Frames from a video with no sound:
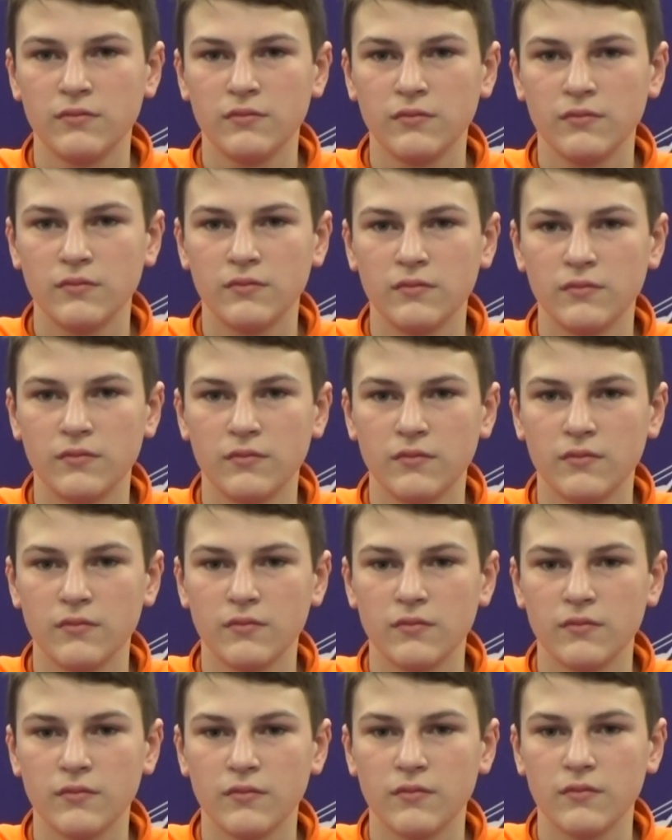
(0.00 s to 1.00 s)

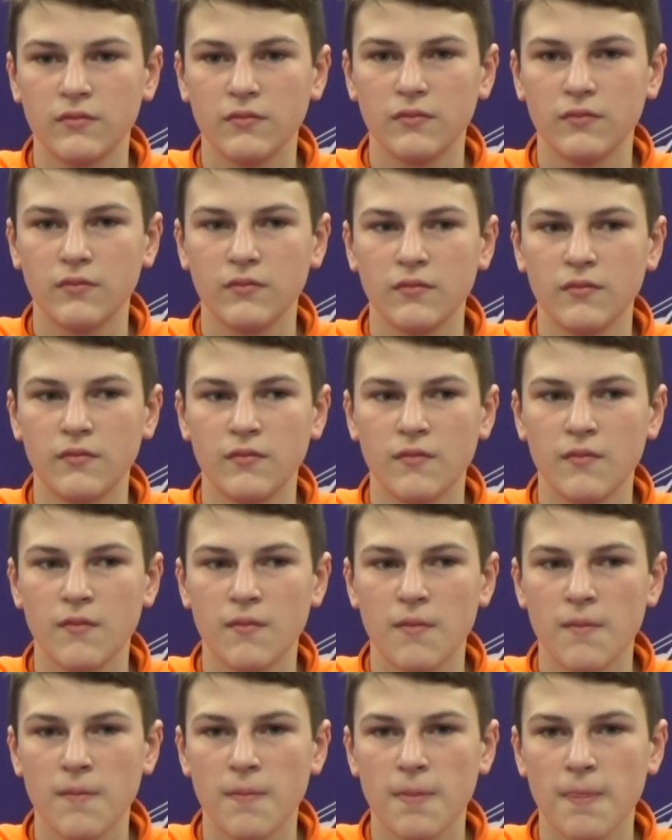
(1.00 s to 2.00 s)

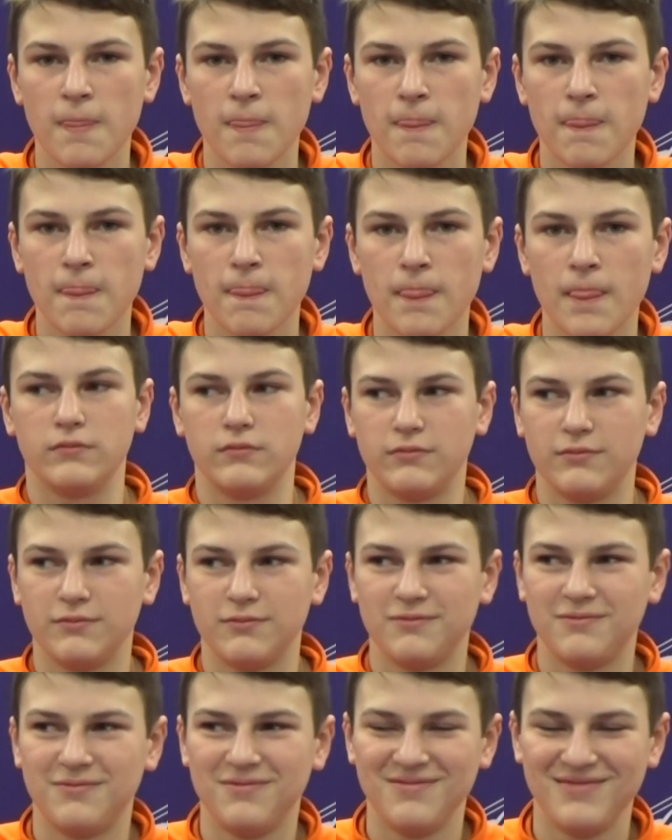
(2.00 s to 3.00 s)

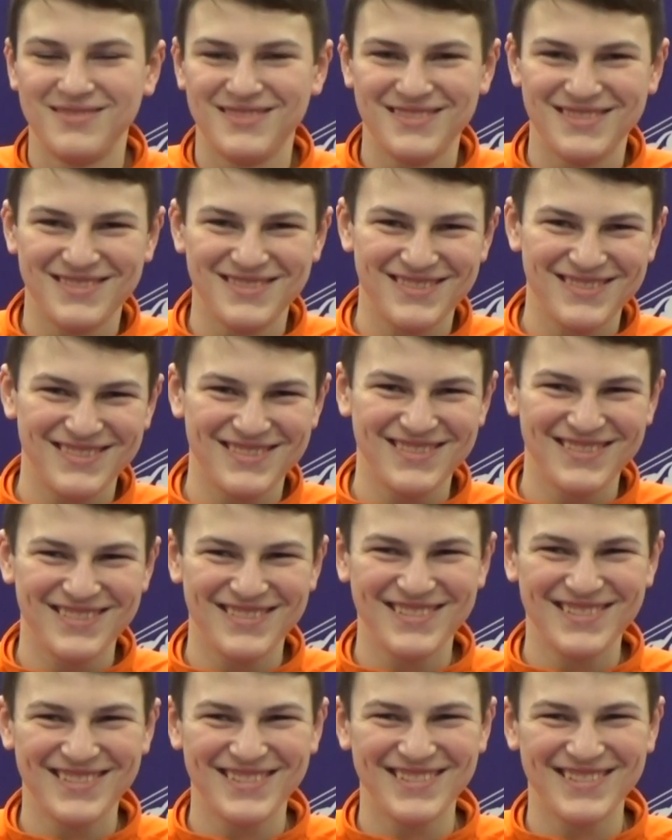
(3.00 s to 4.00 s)

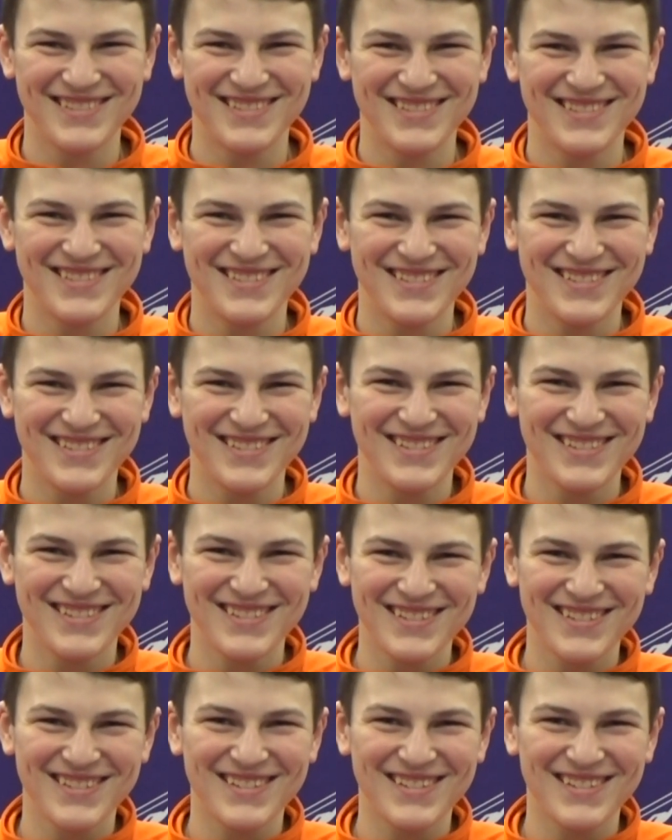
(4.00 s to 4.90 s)
The person shown says nothing.